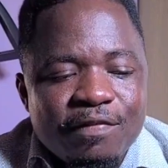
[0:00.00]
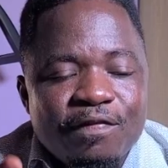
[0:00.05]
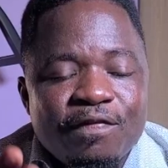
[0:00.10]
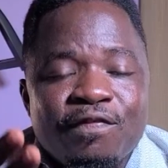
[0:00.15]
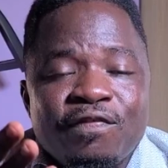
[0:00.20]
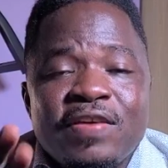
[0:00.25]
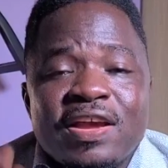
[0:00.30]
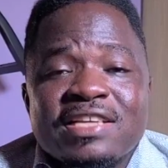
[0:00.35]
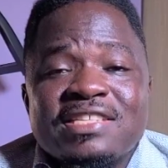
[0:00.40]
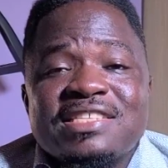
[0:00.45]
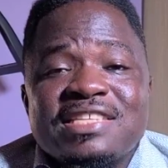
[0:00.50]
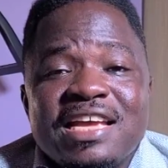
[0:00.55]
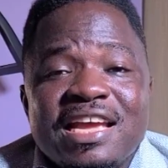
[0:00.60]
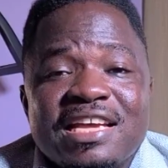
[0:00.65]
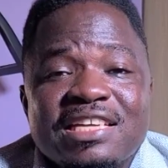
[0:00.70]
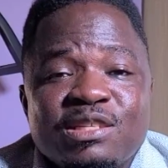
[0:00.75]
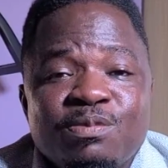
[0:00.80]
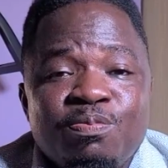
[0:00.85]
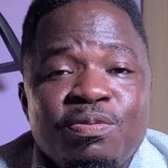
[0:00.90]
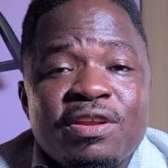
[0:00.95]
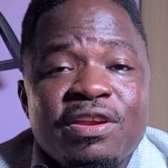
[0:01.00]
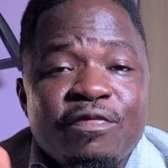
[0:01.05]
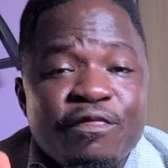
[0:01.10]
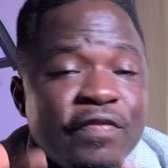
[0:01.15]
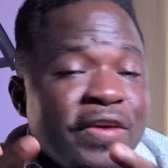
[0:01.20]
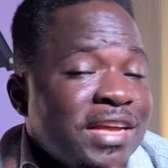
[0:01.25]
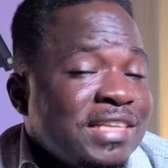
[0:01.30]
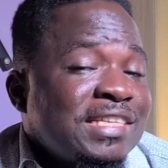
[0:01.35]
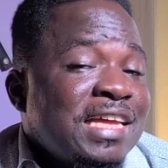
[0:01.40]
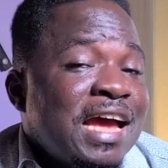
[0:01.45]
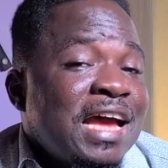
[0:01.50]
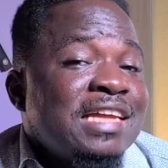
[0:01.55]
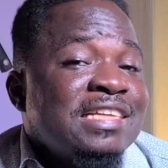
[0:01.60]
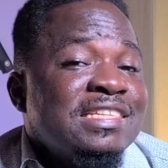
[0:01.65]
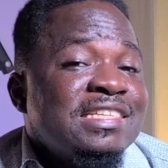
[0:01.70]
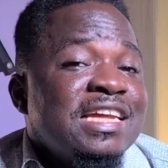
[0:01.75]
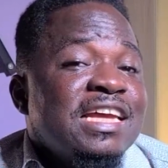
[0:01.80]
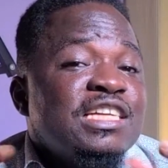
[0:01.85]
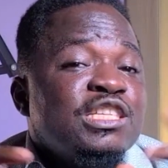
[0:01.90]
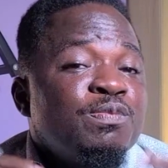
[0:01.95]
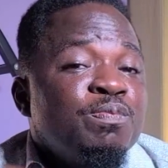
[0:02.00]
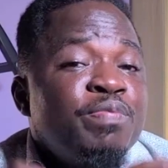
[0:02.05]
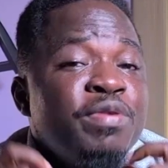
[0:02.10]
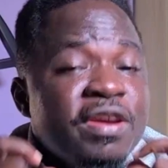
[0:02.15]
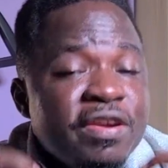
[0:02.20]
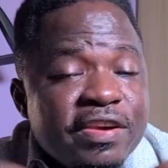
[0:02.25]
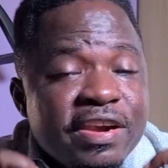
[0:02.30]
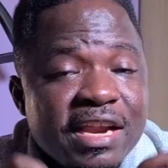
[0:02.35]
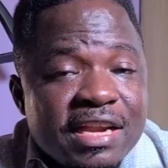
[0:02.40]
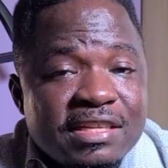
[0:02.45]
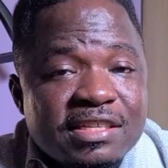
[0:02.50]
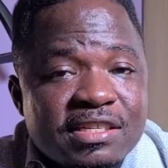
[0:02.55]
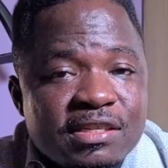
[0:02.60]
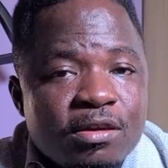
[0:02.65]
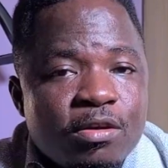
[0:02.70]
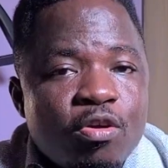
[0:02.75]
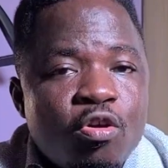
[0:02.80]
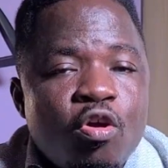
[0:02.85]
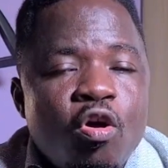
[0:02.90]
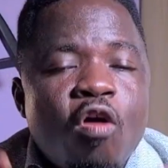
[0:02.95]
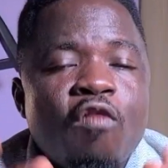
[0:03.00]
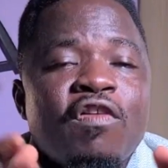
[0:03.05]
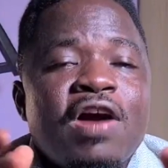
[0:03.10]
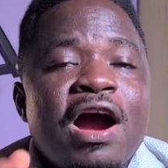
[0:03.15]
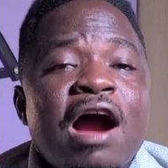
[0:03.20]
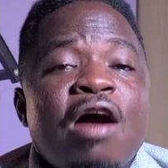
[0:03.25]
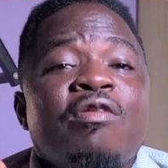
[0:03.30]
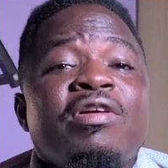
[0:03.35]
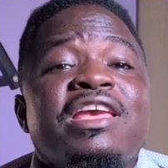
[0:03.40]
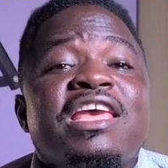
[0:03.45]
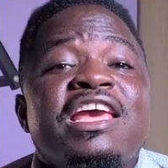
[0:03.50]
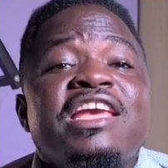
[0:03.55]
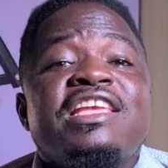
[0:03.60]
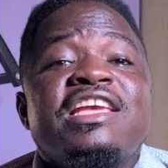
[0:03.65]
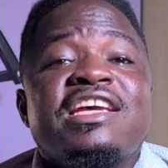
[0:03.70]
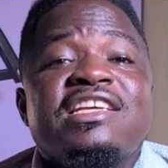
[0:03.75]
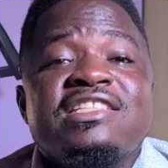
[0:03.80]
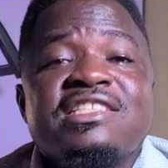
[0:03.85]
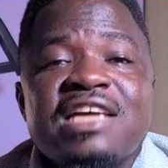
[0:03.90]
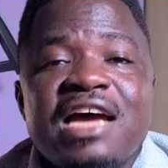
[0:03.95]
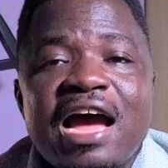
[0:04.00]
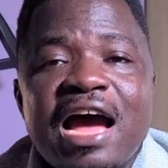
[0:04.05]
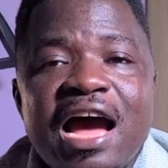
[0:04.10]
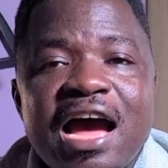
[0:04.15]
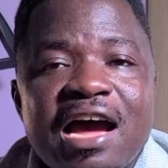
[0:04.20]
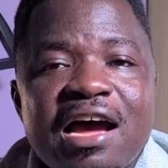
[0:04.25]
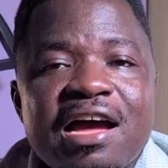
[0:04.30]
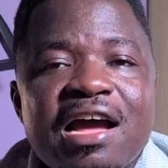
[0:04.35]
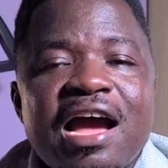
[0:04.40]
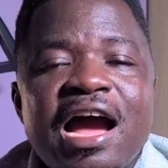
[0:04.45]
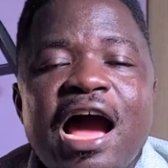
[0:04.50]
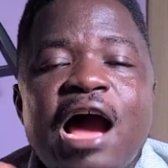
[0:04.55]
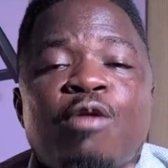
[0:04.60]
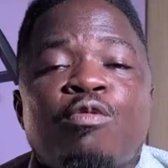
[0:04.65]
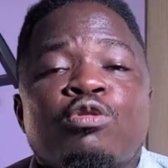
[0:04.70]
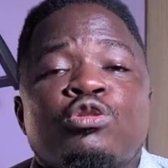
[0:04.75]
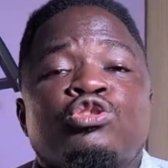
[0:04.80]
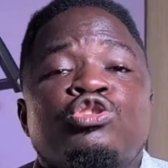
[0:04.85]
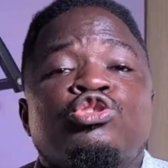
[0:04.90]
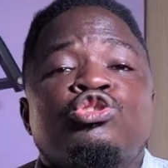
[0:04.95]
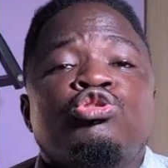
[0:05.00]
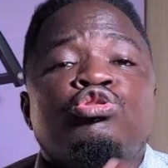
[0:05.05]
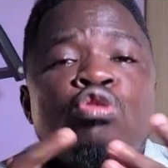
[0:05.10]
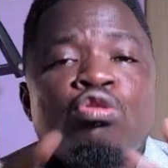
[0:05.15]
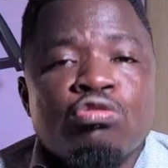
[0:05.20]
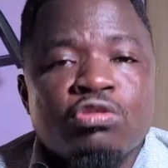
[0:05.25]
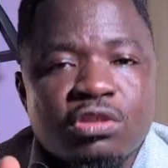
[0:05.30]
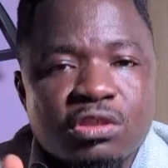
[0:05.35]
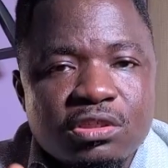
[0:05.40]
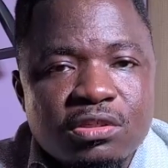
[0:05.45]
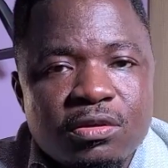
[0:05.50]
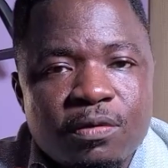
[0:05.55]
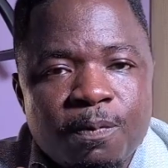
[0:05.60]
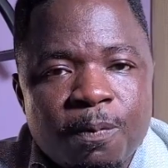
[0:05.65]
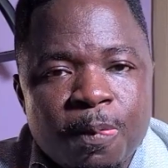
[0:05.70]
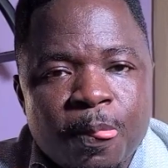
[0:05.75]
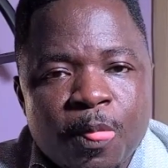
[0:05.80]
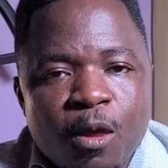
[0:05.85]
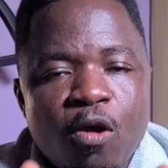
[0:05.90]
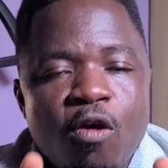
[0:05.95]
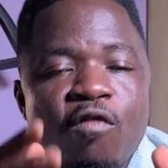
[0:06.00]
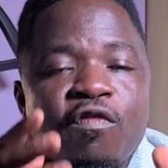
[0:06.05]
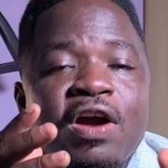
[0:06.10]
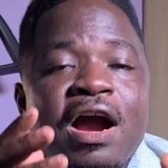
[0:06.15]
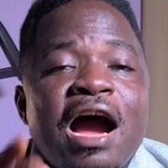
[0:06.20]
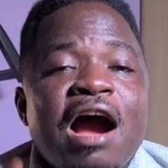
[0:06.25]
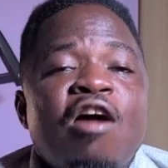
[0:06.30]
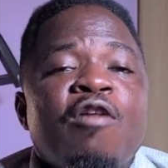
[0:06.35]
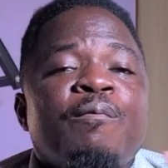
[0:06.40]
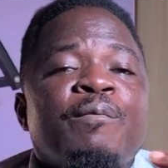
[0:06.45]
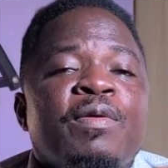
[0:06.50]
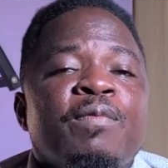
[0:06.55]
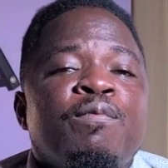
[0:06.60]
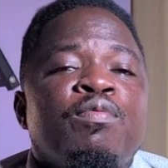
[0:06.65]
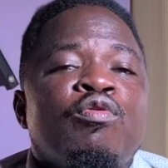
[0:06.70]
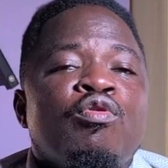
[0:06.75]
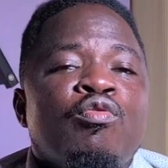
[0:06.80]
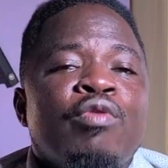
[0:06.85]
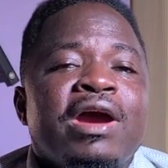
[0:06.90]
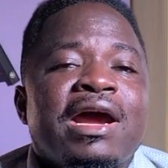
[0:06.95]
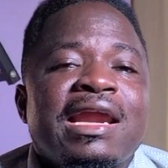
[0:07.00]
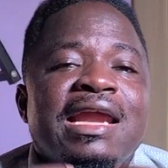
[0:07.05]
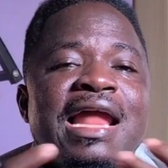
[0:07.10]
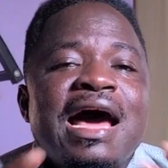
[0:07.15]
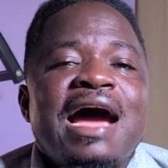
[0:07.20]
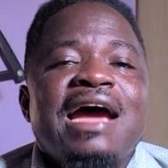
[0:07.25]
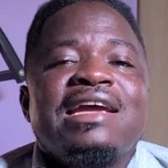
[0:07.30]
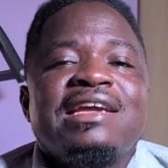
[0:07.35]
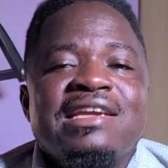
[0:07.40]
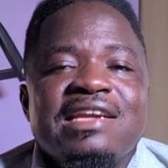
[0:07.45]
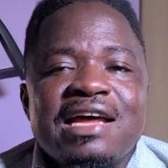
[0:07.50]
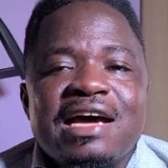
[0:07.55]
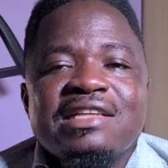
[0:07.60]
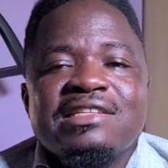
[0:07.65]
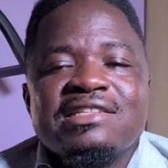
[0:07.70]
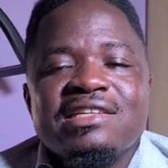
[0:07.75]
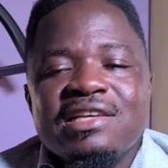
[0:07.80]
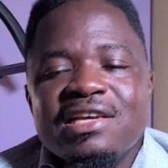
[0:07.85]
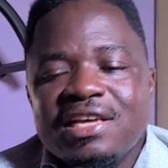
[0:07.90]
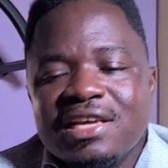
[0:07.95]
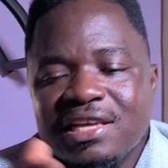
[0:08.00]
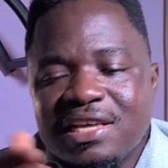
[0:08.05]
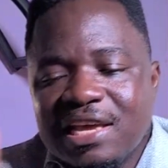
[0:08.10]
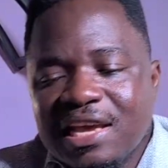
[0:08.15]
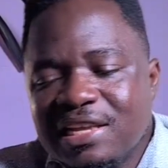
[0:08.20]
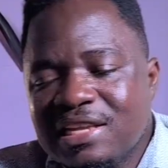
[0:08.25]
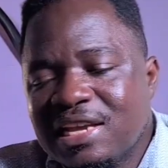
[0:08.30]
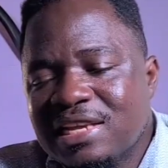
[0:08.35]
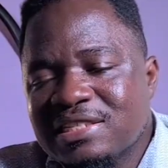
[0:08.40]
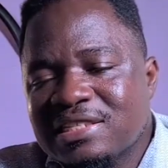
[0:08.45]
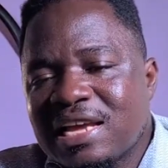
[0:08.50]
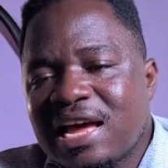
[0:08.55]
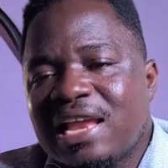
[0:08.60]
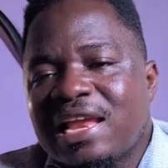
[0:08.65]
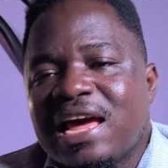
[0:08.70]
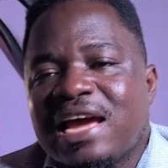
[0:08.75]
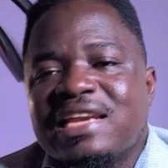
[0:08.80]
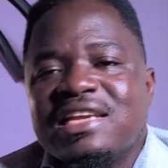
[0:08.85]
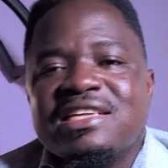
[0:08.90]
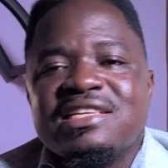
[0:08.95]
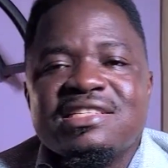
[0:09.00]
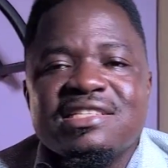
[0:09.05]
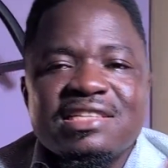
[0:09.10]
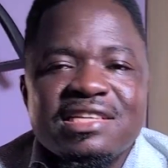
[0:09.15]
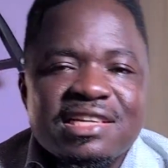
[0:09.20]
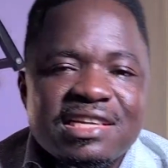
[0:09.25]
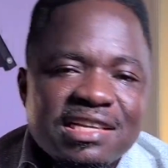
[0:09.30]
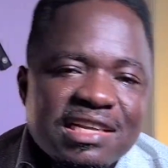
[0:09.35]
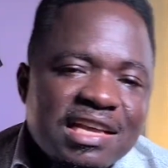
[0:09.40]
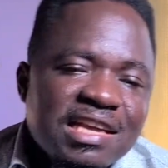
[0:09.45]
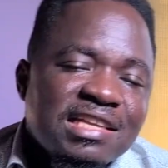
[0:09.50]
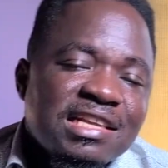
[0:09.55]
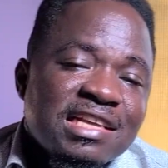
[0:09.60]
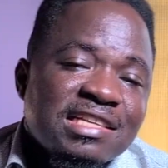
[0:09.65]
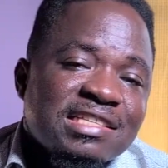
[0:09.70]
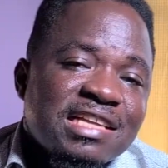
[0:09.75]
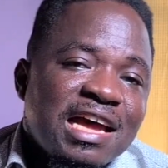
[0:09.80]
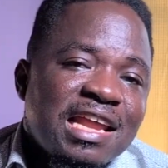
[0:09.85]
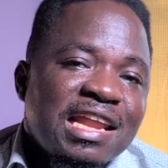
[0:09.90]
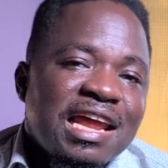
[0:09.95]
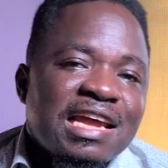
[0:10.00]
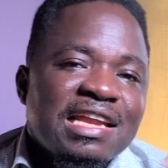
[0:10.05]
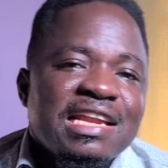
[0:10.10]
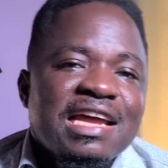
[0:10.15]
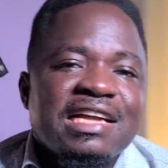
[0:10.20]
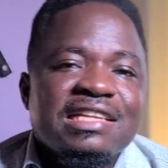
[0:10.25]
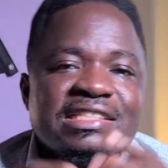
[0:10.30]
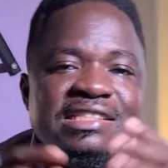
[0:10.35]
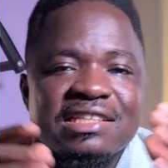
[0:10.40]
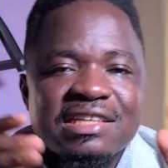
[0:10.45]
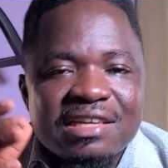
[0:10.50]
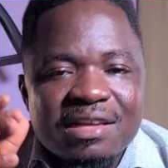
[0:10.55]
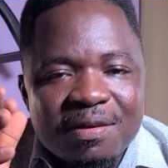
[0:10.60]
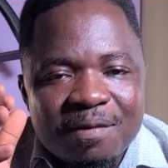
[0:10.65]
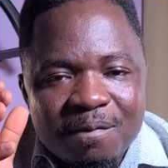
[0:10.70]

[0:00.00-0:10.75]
first-hand experience of how Kenyans are, I was shocked of how people were lying that Kenyans are like this, Kenyans are like that.